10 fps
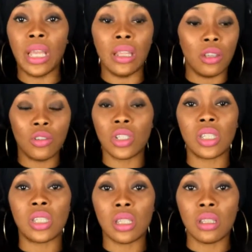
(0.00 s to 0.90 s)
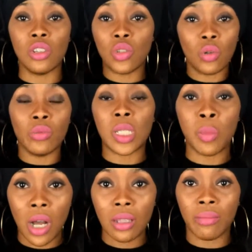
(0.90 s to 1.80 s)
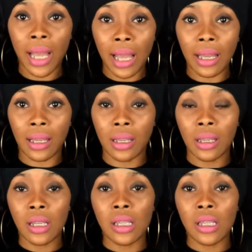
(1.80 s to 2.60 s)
and then you just sit, you don't respond back.